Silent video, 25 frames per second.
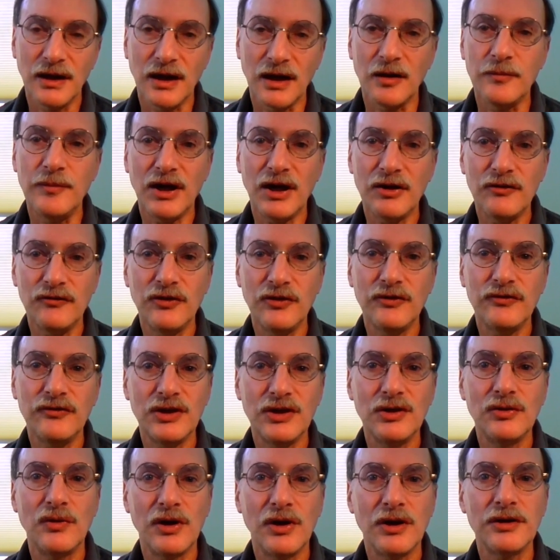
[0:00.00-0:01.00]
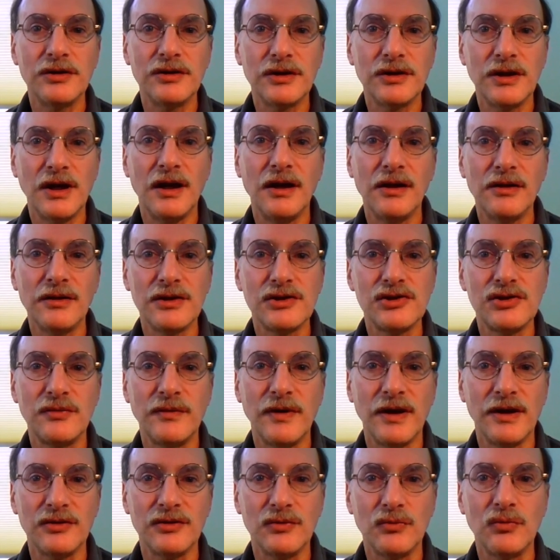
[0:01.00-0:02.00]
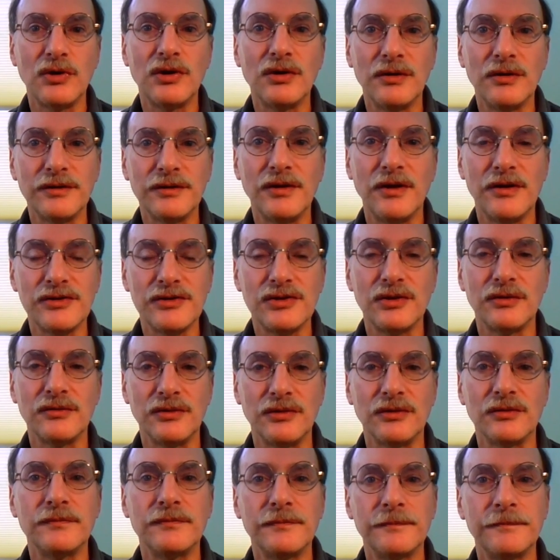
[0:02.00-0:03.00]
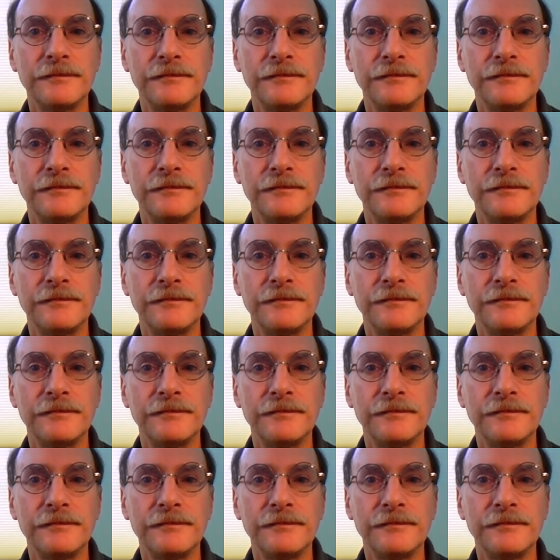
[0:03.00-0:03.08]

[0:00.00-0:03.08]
about 50 to 100 colleagues around the world also do.